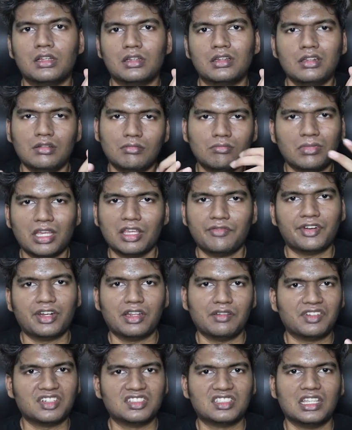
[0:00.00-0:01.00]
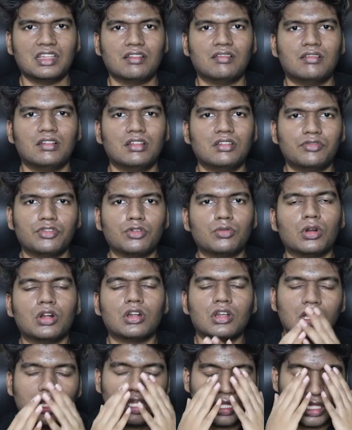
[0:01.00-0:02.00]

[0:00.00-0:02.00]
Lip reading: and _save if you want.